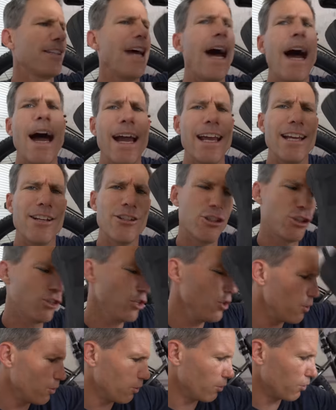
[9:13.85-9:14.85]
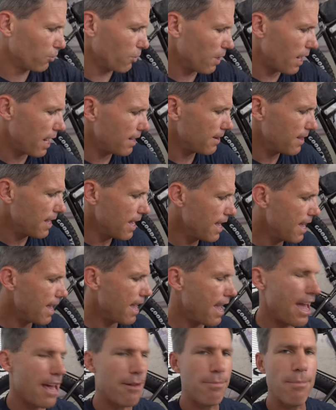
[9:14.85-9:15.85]
tying shoes, right?
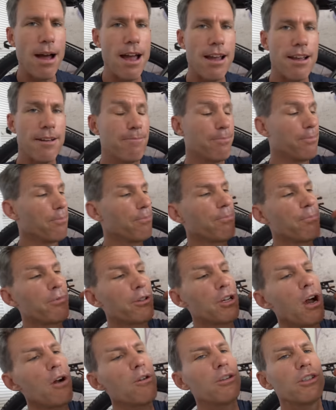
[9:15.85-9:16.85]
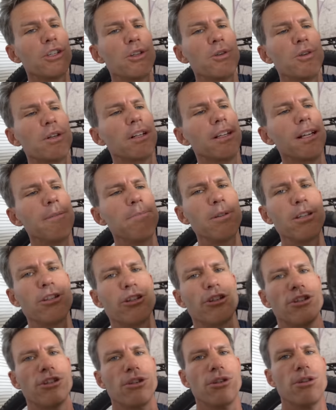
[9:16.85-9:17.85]
And my go-to
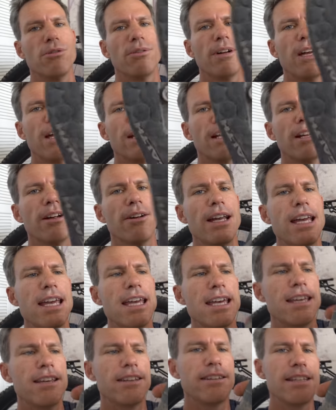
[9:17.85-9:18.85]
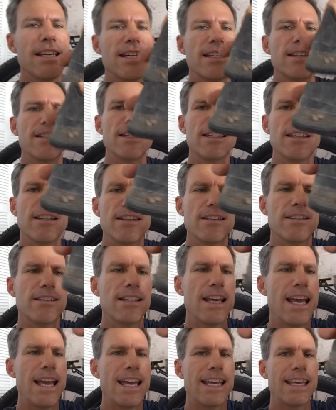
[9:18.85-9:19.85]
clipless shoe right here is the
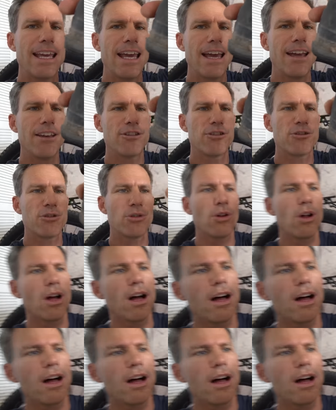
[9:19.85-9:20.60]
Adidas Kestrel,